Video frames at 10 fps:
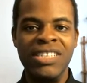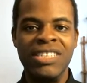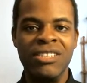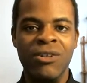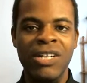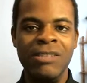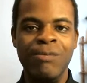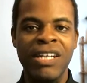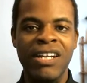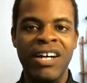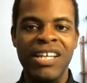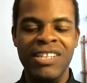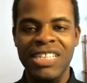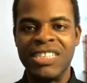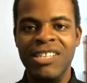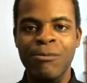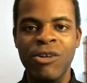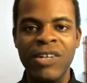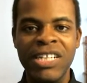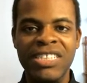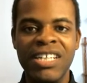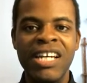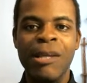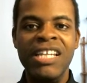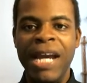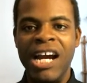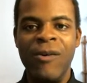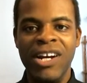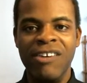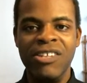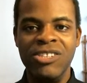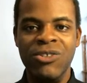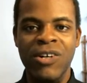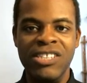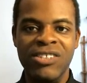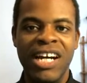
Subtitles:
since it's always been, at least in the movies, the pairing of the droids.